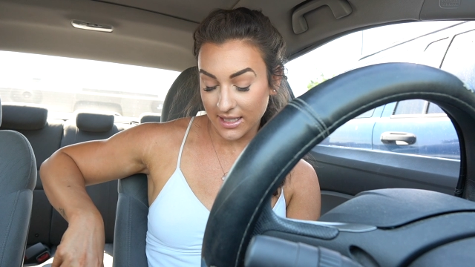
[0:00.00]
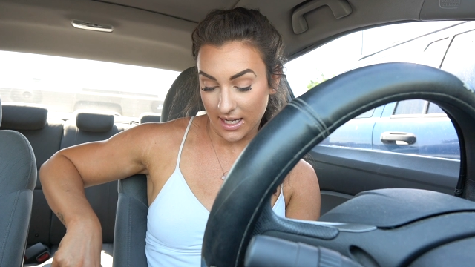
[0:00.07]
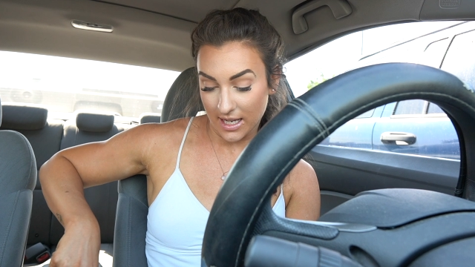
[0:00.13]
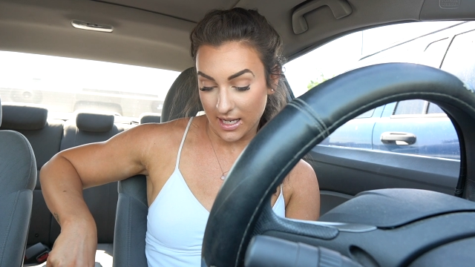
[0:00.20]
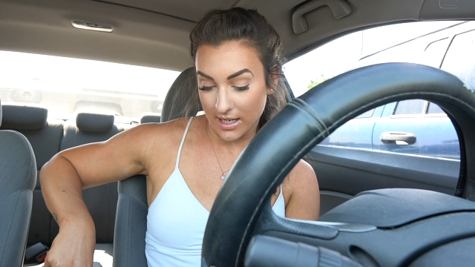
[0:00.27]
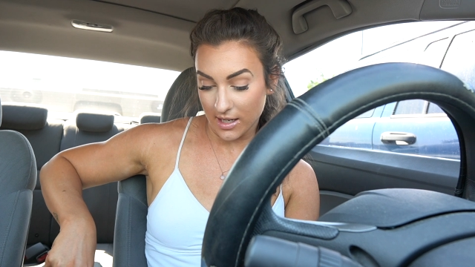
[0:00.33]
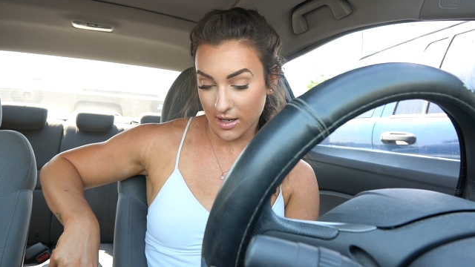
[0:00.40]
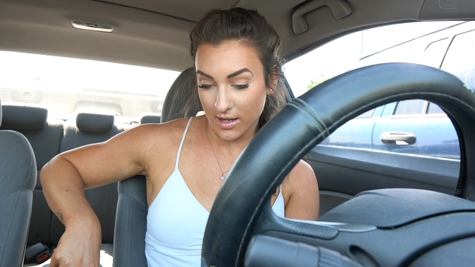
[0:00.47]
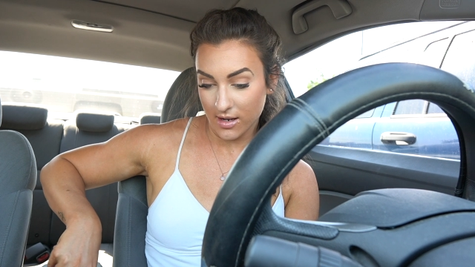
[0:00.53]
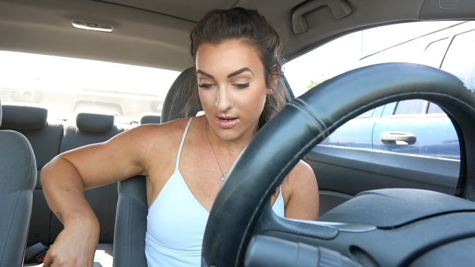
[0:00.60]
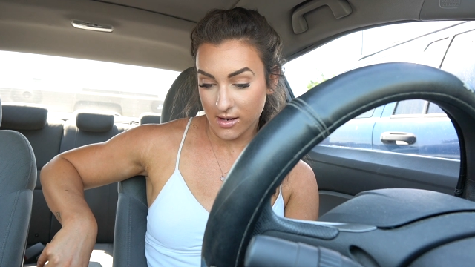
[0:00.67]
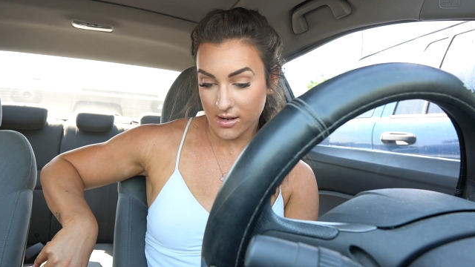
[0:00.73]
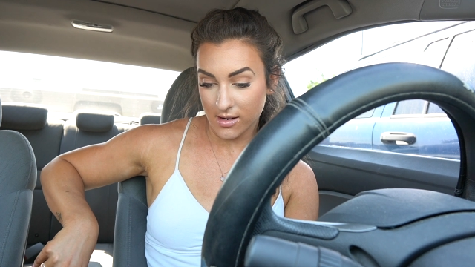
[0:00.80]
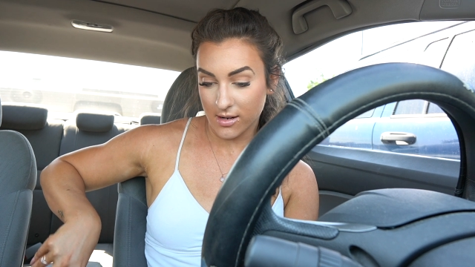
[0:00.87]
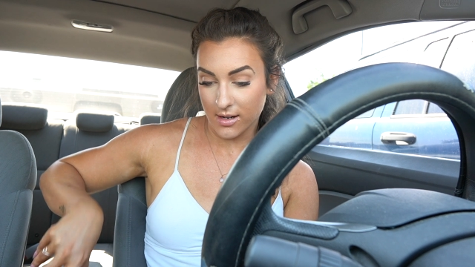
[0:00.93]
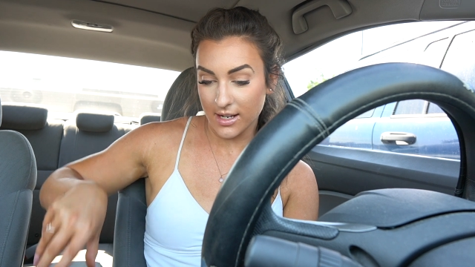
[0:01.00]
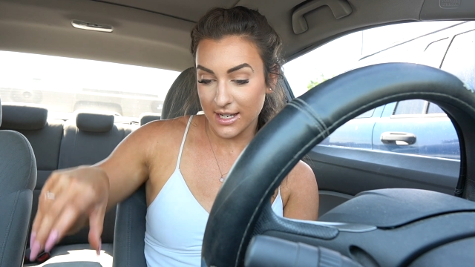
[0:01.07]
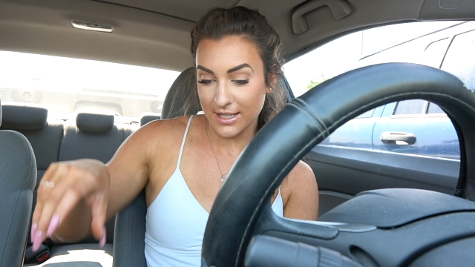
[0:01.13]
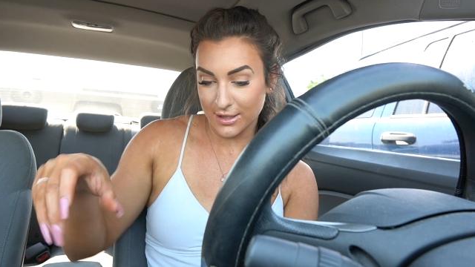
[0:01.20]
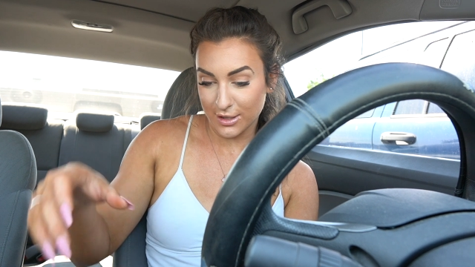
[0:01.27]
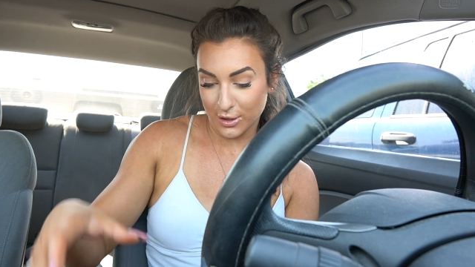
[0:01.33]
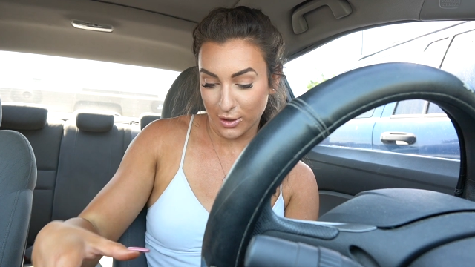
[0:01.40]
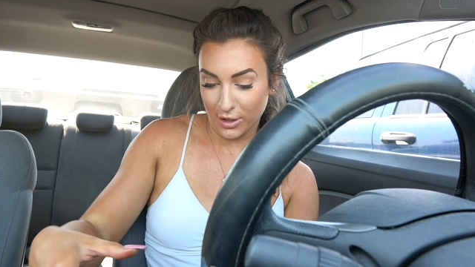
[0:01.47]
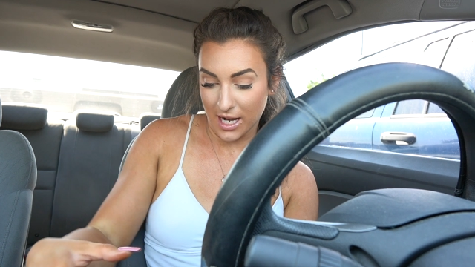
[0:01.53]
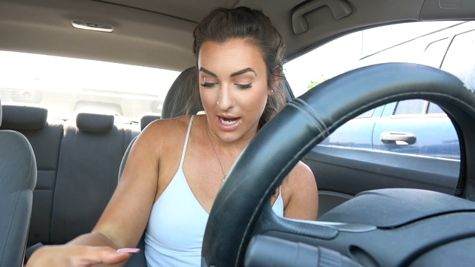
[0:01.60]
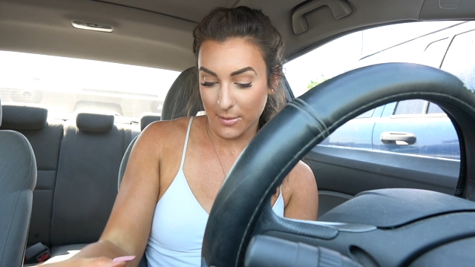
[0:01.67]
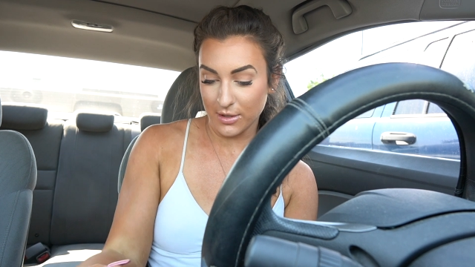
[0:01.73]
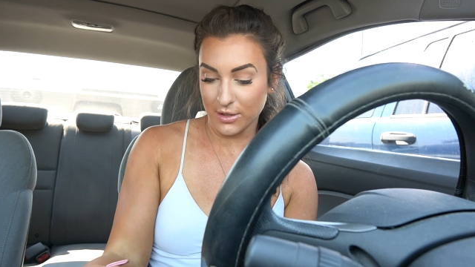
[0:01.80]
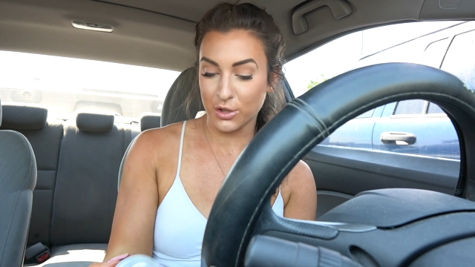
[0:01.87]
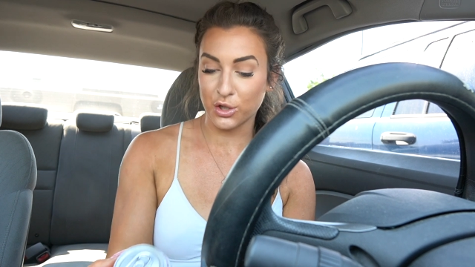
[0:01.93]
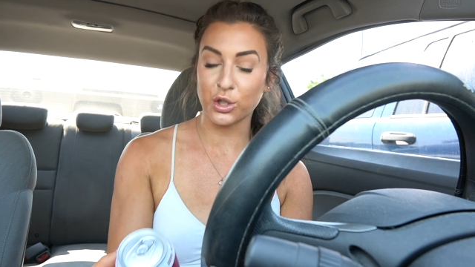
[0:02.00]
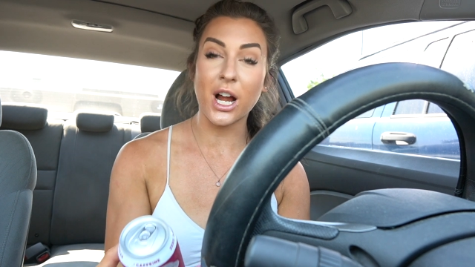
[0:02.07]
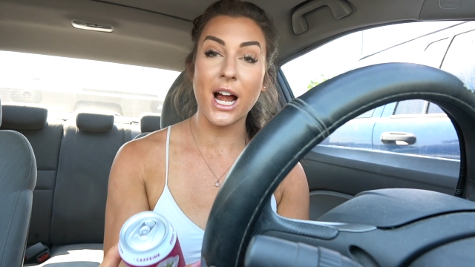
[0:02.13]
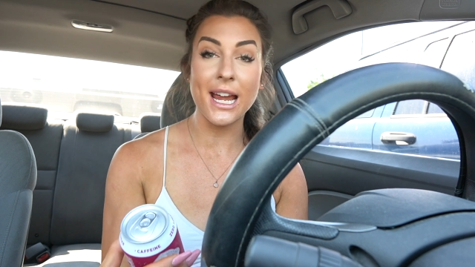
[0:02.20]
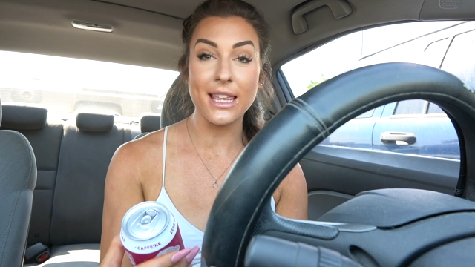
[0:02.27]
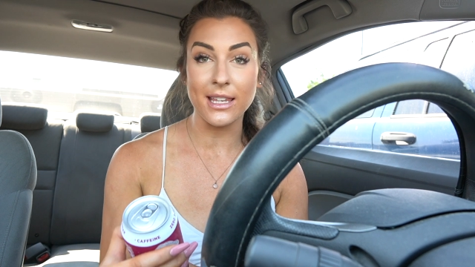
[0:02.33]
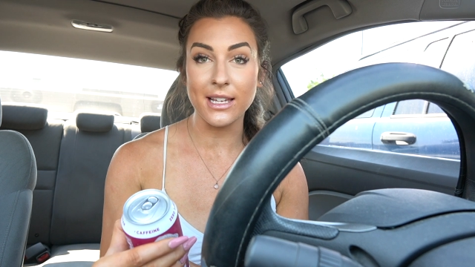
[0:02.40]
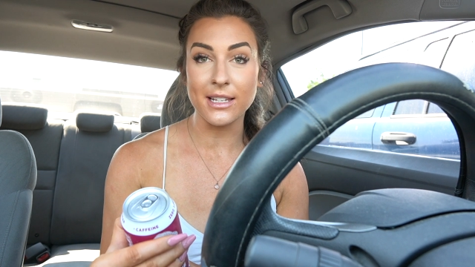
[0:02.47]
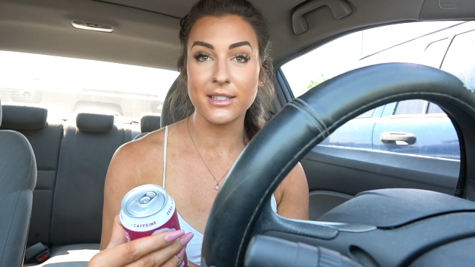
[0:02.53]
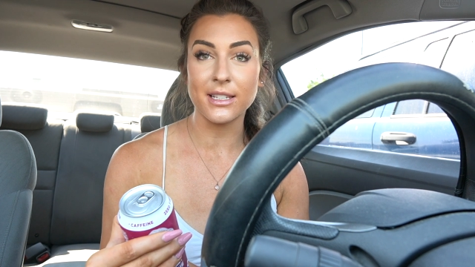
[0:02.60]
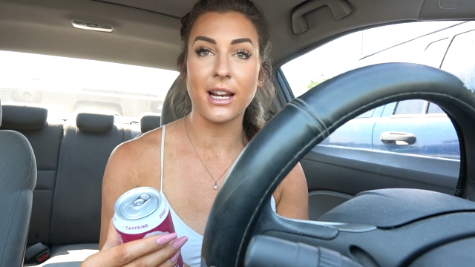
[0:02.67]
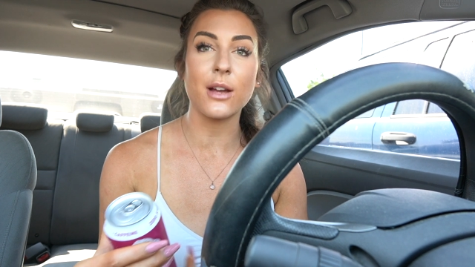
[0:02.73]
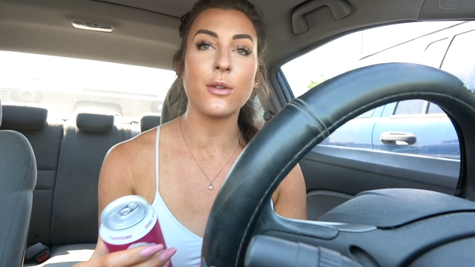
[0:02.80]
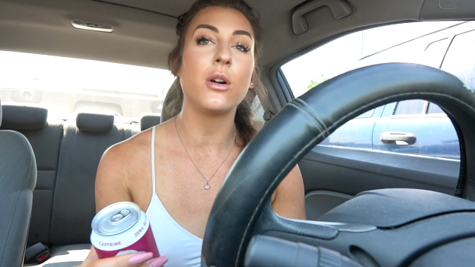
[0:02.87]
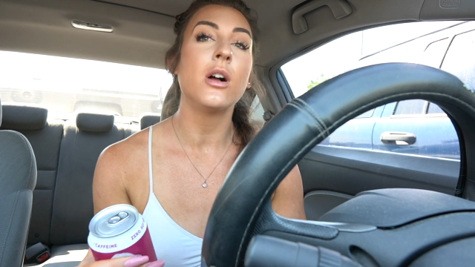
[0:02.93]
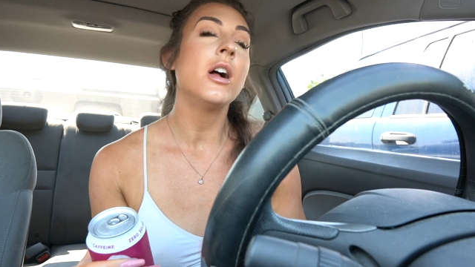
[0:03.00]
in on Instagram to try this, and